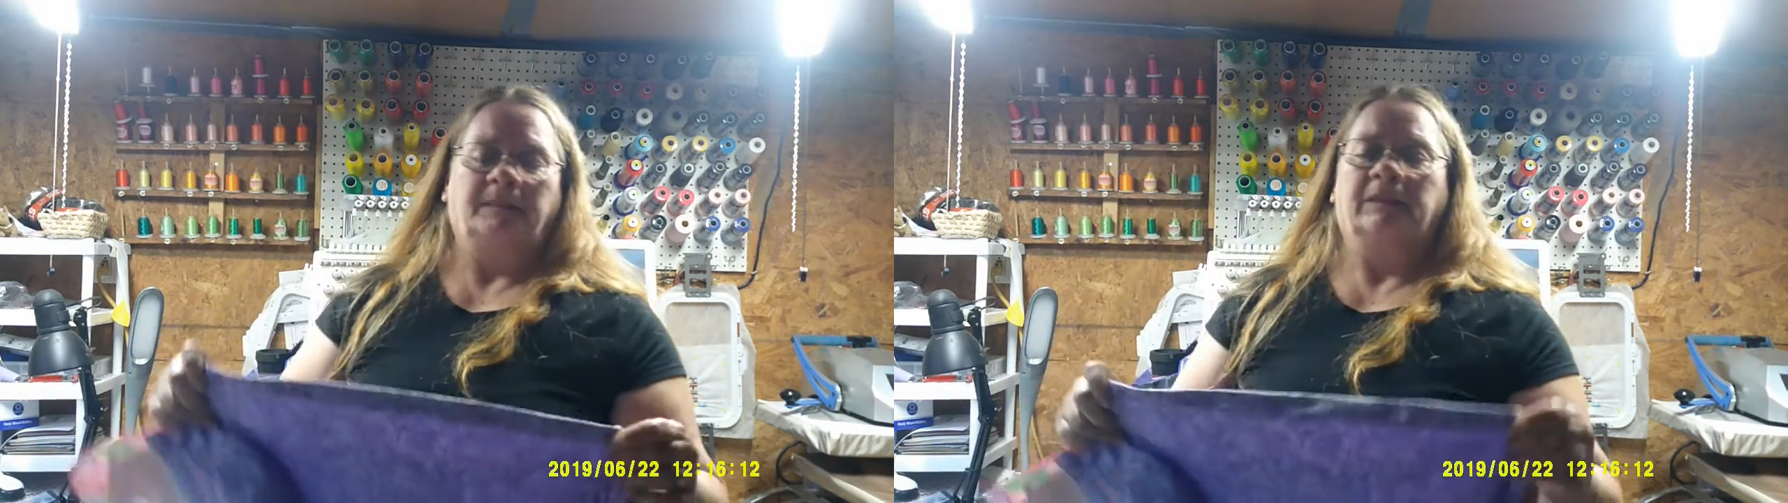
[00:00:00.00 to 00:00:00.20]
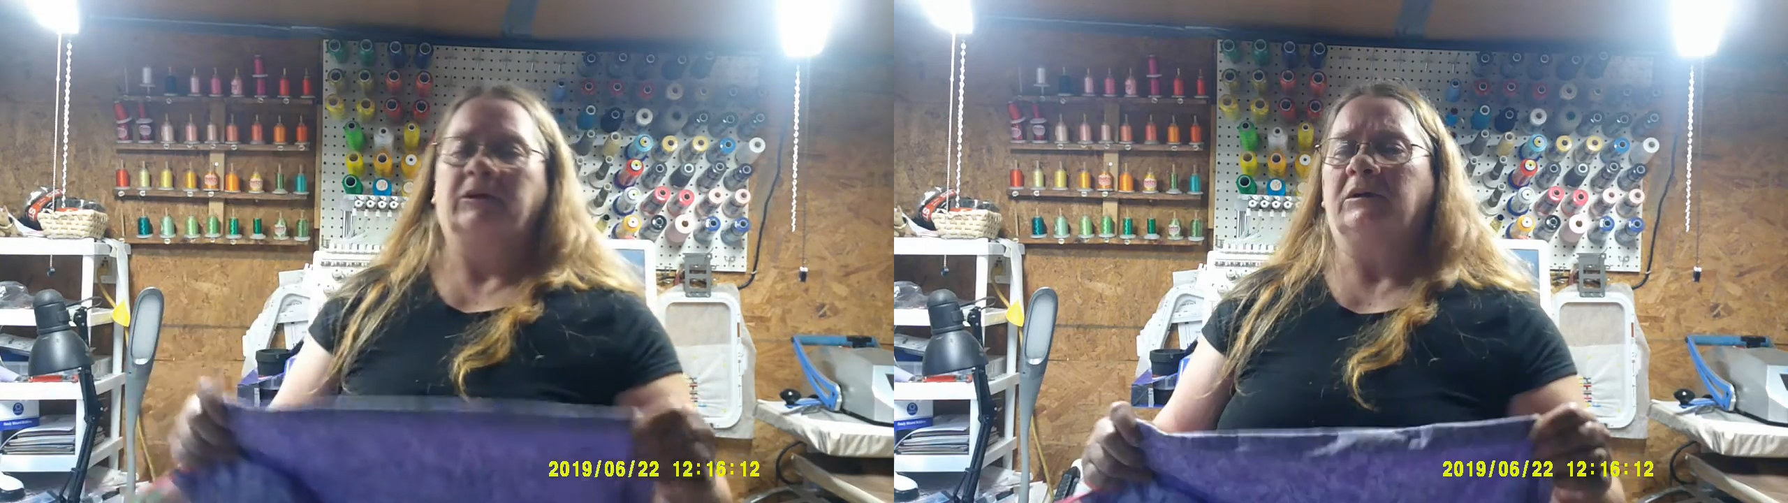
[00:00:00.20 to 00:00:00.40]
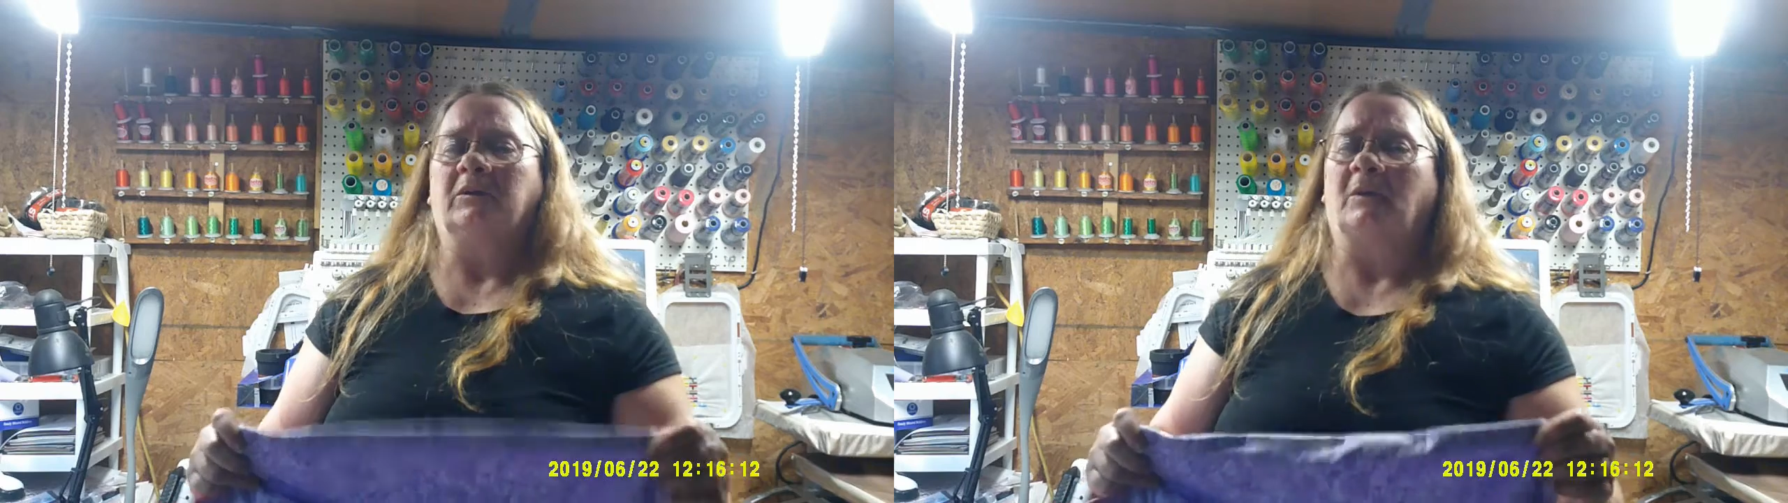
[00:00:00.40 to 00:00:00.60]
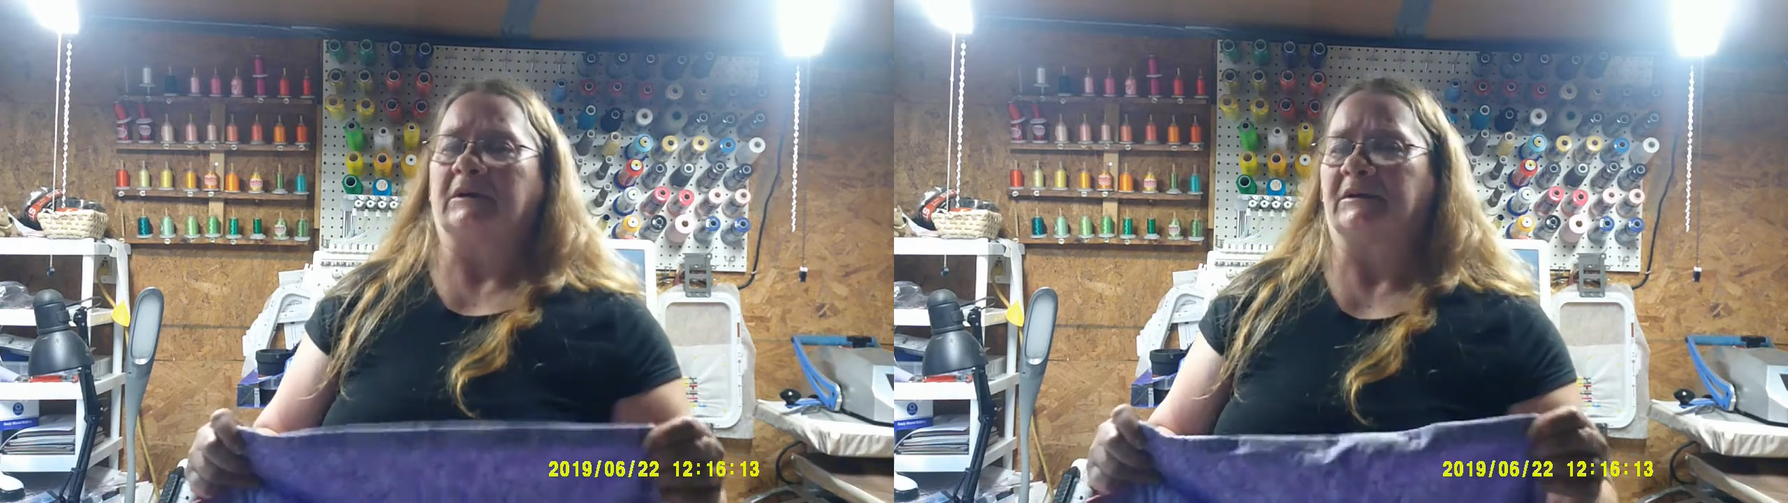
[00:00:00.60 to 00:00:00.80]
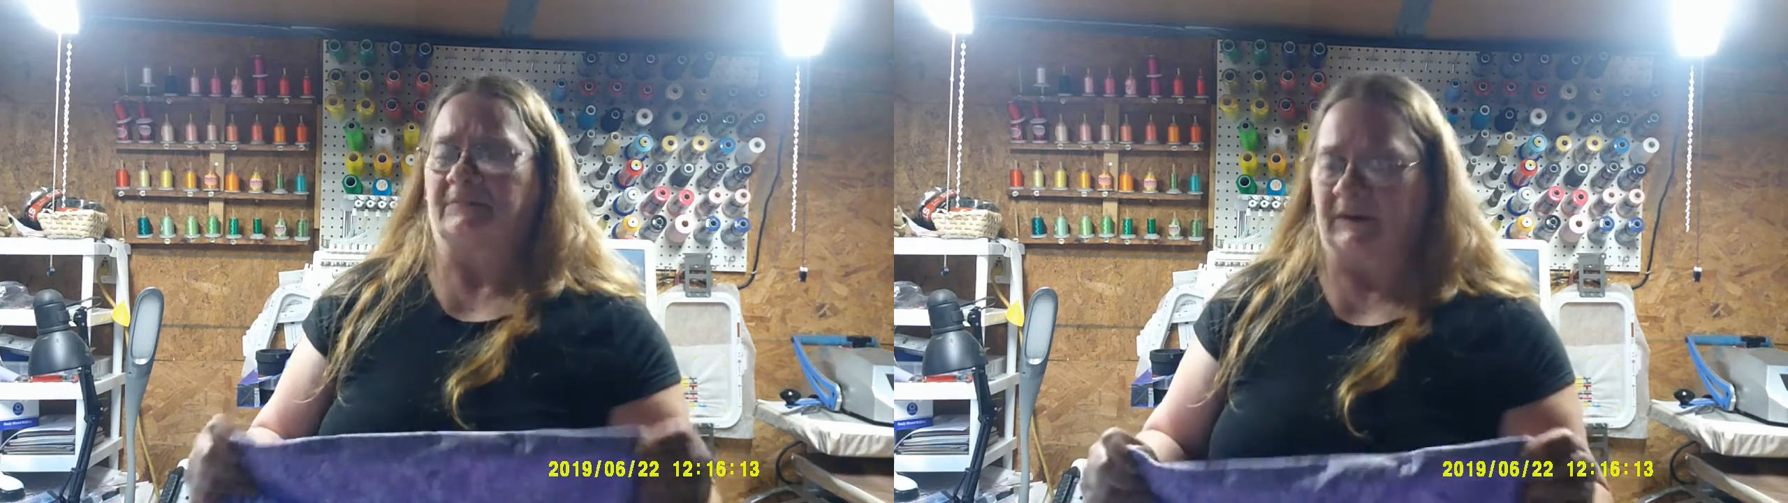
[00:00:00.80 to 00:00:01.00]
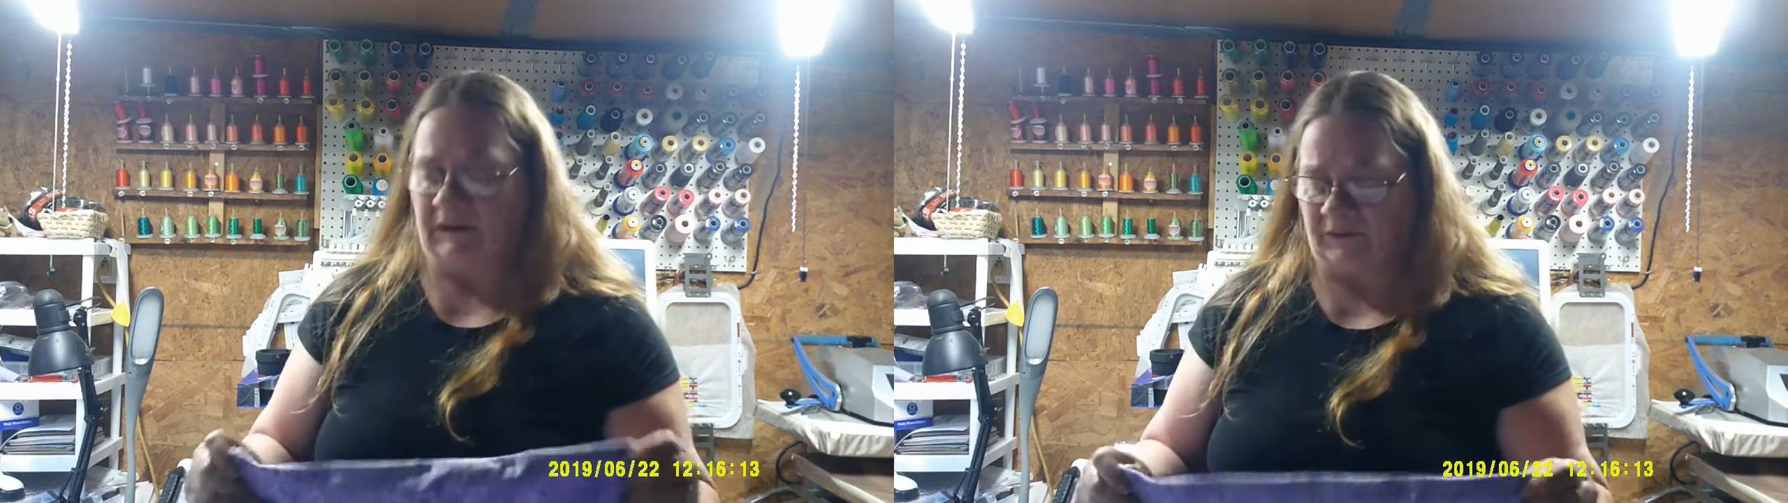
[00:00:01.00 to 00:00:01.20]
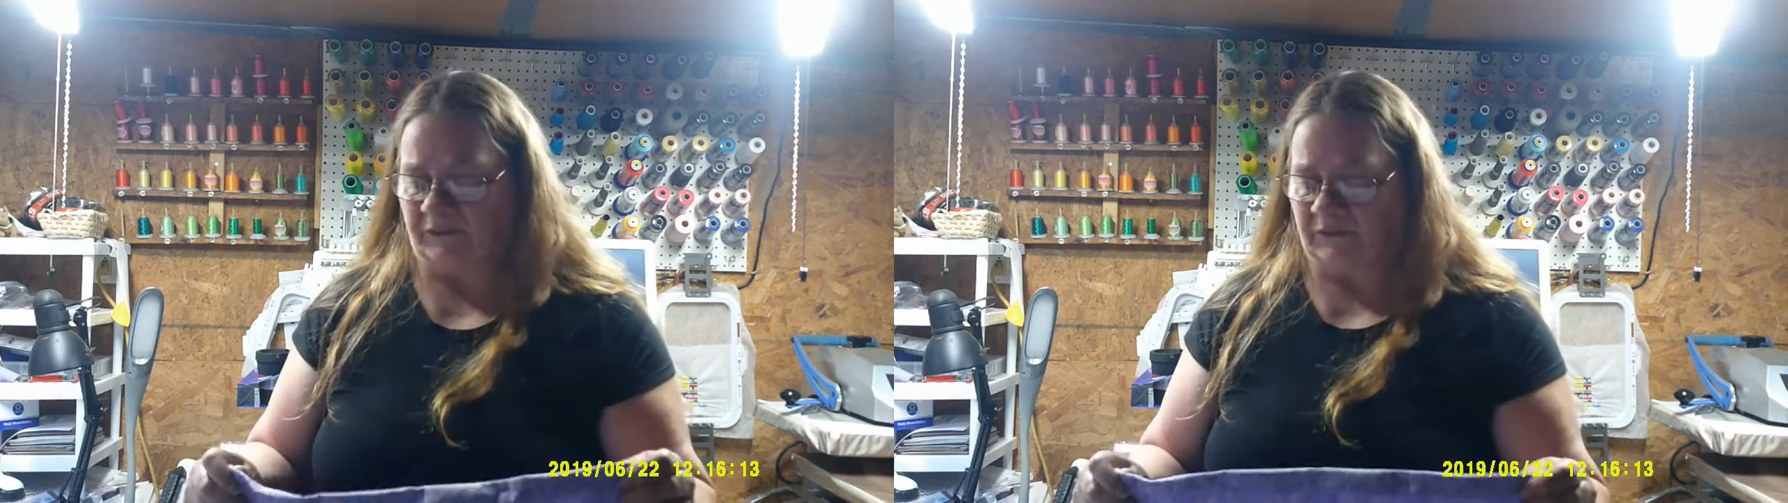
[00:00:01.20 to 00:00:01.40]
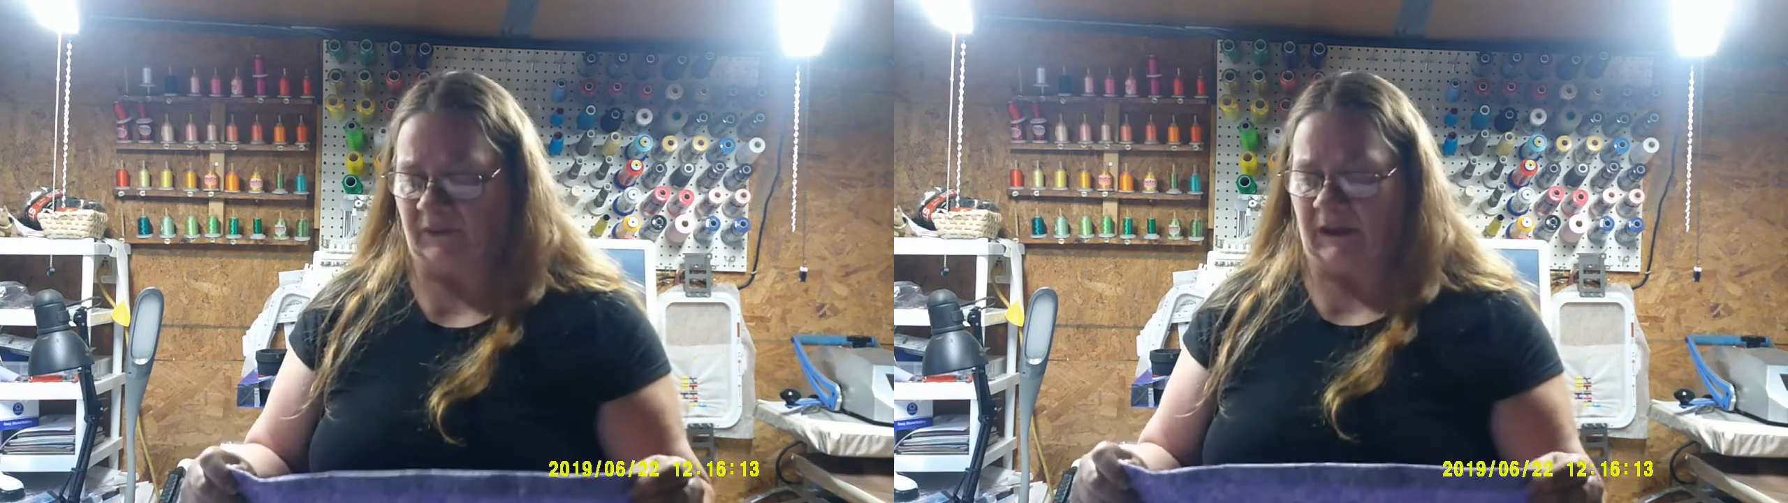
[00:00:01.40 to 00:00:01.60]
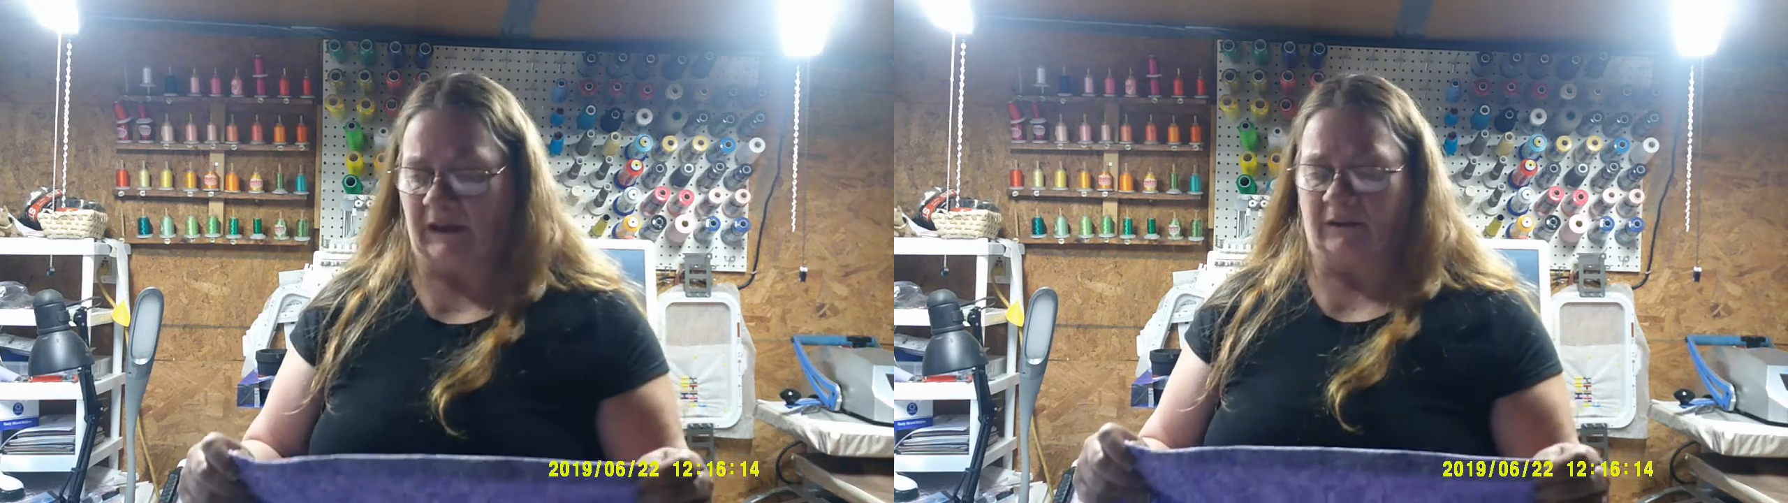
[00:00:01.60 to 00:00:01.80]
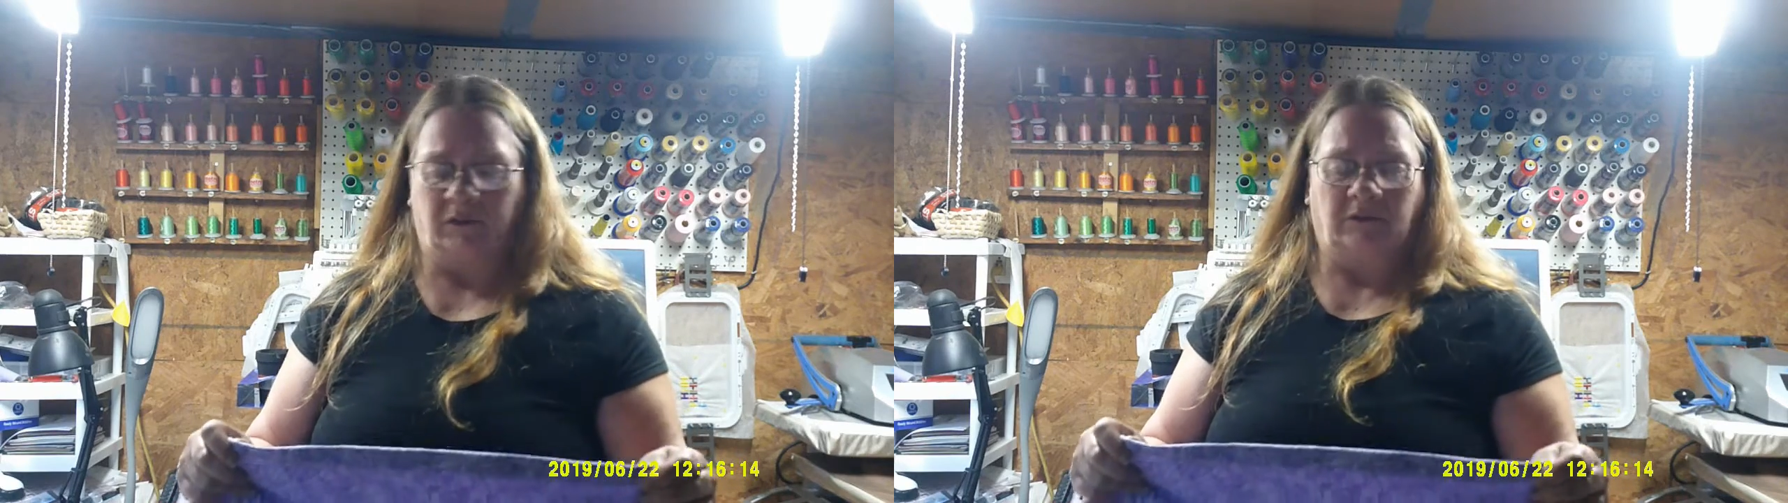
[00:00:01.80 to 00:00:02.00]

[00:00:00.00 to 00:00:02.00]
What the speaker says: You can watch somebody else do that who